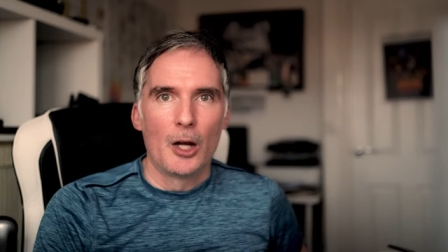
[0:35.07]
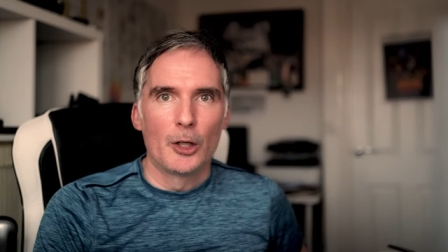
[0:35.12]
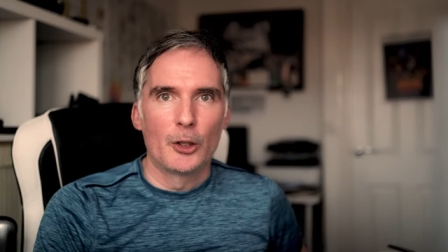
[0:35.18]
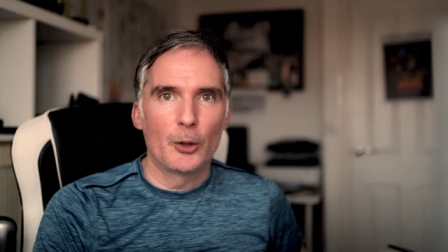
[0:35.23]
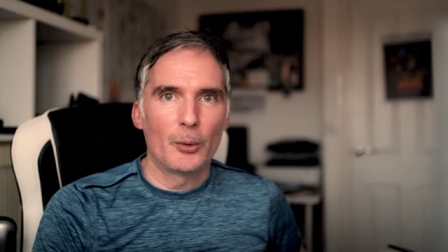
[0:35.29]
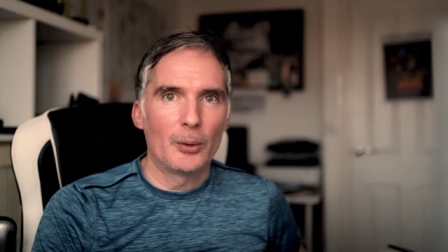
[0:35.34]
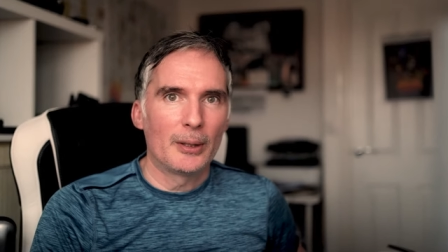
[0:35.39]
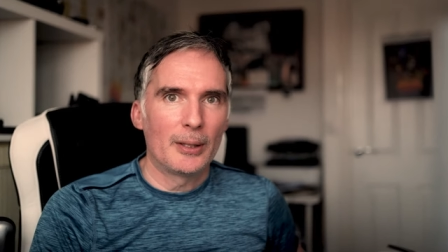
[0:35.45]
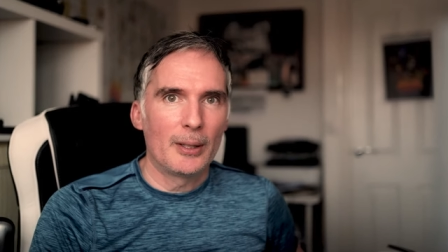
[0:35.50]

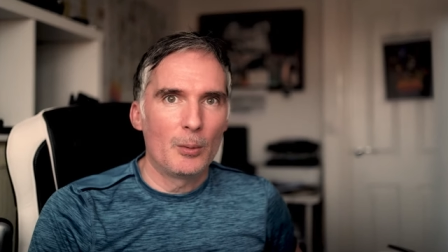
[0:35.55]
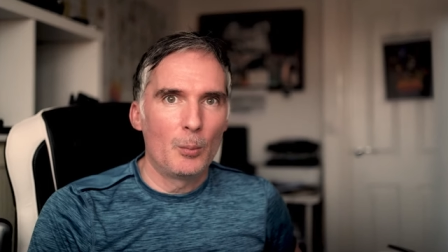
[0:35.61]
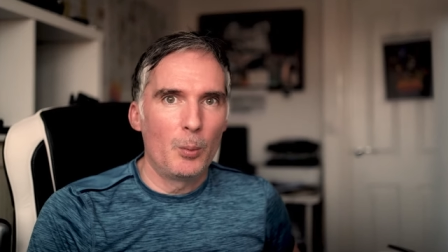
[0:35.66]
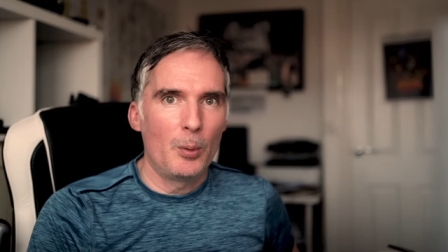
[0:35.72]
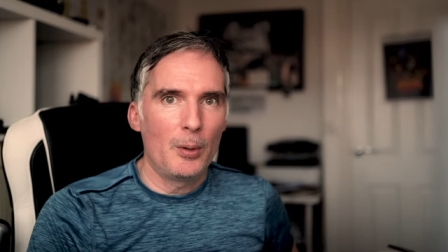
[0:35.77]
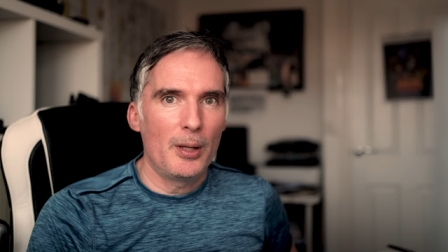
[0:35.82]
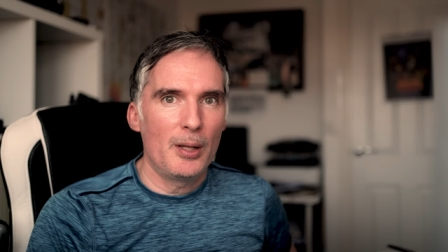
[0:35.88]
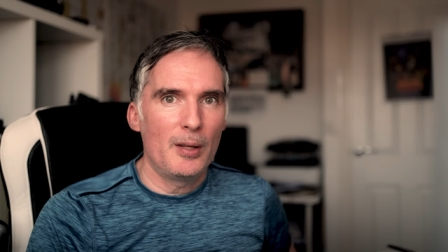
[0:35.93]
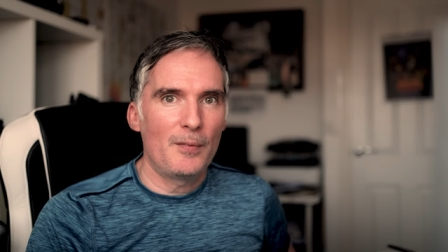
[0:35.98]
Currently,
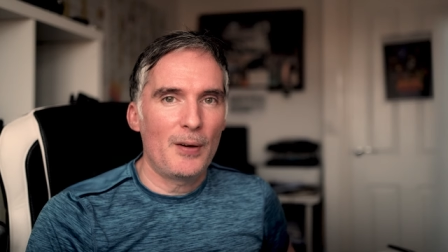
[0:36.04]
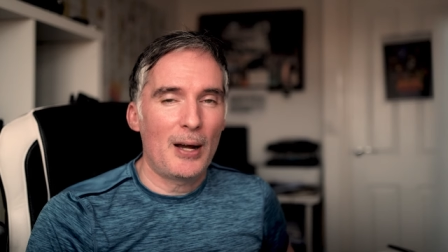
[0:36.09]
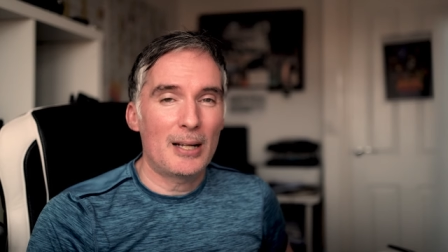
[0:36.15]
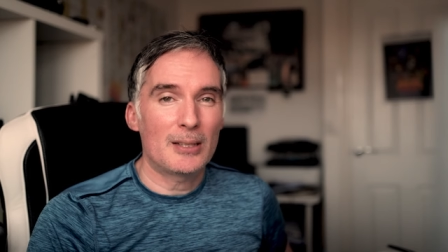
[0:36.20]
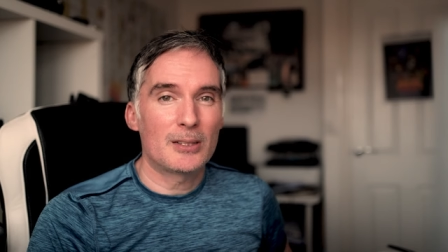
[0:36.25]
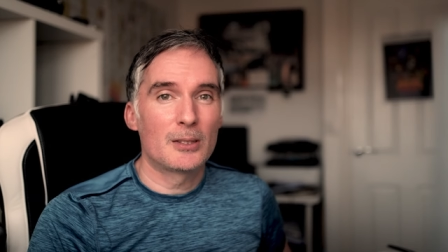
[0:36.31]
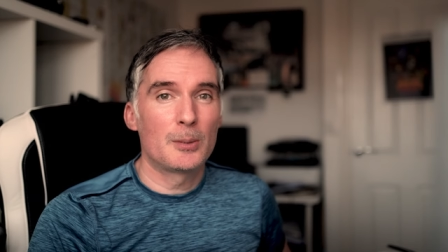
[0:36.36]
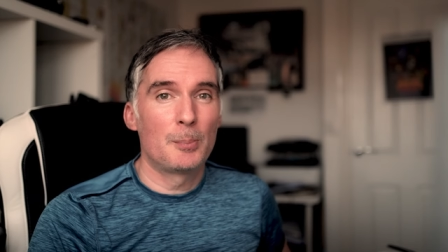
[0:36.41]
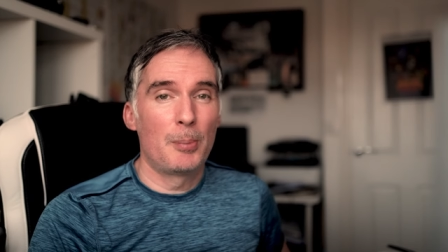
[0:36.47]
we've
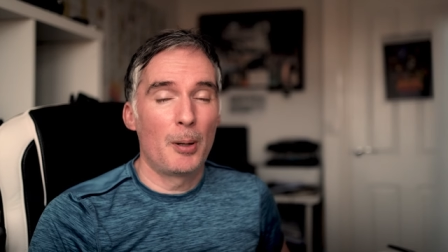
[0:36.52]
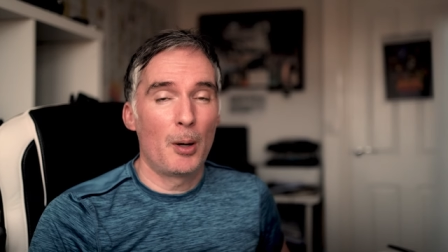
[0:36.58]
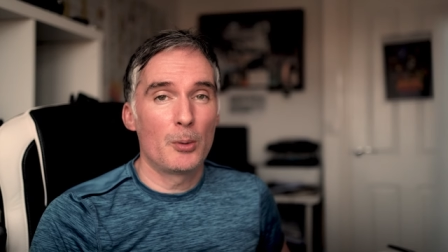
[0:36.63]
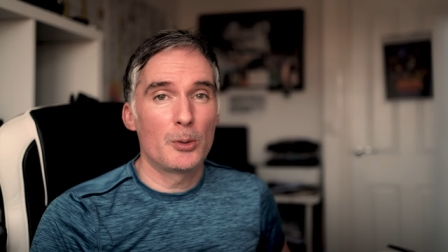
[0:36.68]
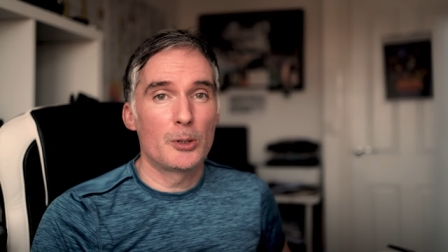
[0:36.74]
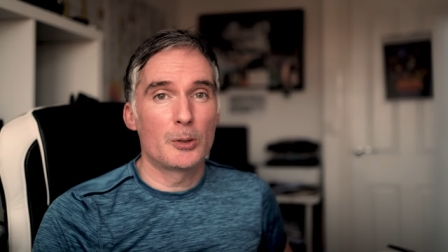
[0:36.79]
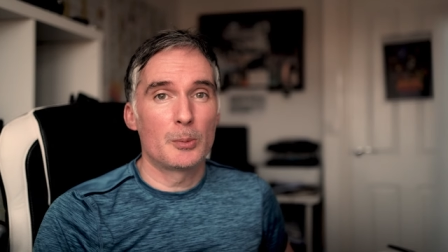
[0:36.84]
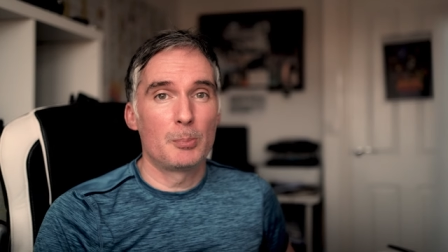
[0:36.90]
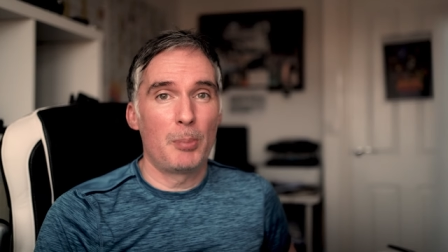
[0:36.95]
had to
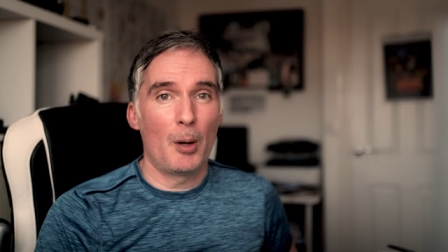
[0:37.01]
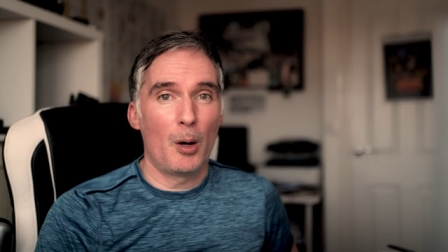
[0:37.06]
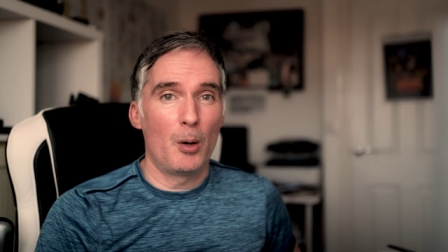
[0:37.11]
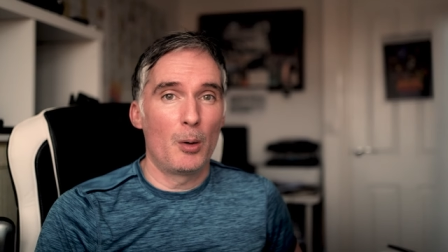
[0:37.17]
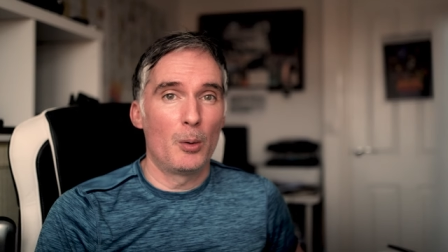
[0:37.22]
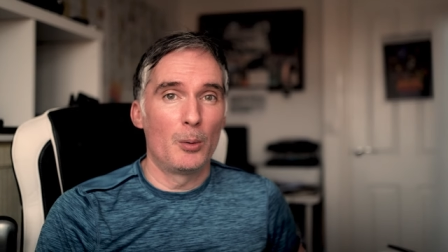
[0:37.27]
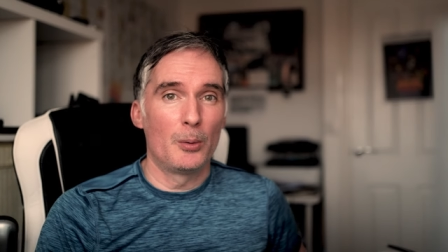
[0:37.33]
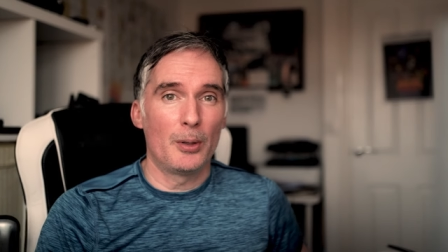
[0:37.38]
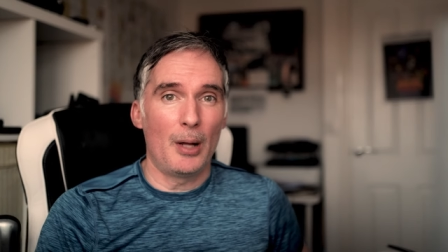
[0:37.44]

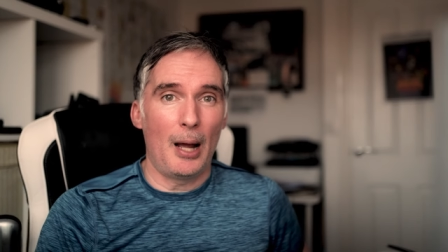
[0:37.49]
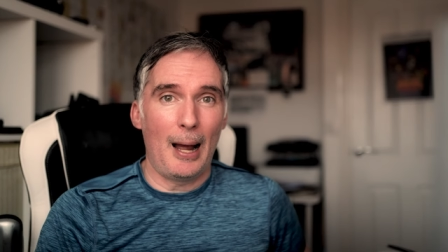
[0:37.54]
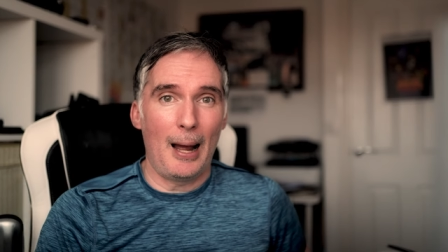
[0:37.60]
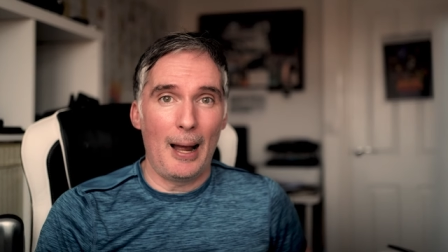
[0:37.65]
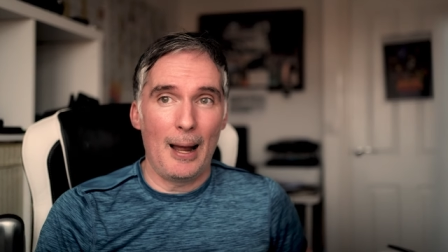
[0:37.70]
postpone